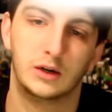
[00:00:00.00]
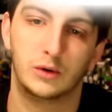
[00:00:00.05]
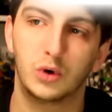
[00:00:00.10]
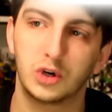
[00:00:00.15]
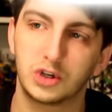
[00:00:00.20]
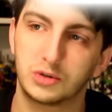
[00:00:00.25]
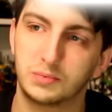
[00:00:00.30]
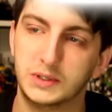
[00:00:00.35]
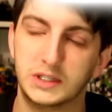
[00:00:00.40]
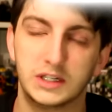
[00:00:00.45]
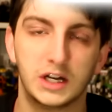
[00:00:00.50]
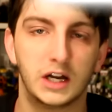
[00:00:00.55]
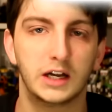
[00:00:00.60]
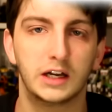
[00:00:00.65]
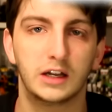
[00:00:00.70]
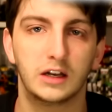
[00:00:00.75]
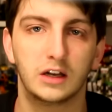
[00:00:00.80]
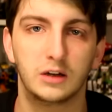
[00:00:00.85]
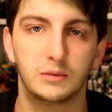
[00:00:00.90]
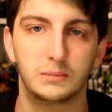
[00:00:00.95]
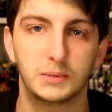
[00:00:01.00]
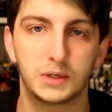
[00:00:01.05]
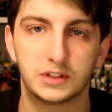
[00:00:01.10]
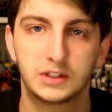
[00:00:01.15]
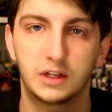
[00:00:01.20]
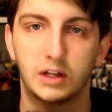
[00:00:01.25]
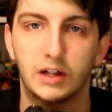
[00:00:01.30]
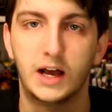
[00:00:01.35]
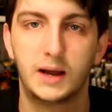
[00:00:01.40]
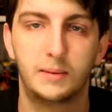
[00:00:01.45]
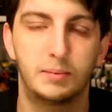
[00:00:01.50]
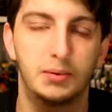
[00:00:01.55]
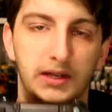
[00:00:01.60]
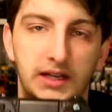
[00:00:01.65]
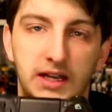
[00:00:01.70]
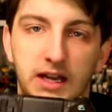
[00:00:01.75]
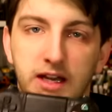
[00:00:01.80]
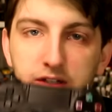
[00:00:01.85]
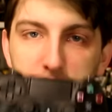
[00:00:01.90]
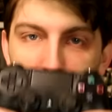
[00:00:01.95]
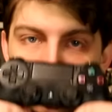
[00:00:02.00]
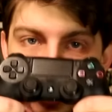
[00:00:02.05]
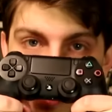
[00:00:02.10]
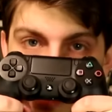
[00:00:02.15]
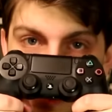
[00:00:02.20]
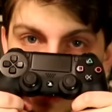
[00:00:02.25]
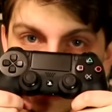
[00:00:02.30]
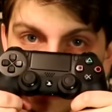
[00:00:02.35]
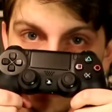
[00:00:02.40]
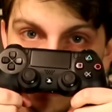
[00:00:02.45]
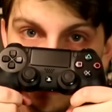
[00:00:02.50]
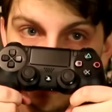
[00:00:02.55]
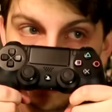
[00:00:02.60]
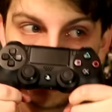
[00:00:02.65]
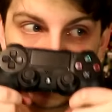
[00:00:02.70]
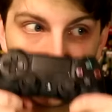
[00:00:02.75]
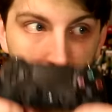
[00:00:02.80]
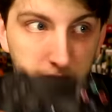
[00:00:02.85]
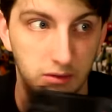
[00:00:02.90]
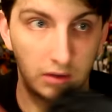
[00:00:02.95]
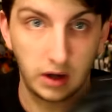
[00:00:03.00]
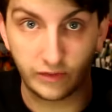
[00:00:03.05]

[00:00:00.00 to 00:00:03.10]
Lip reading: watch me die a lot, because I'll happily add you, and we can.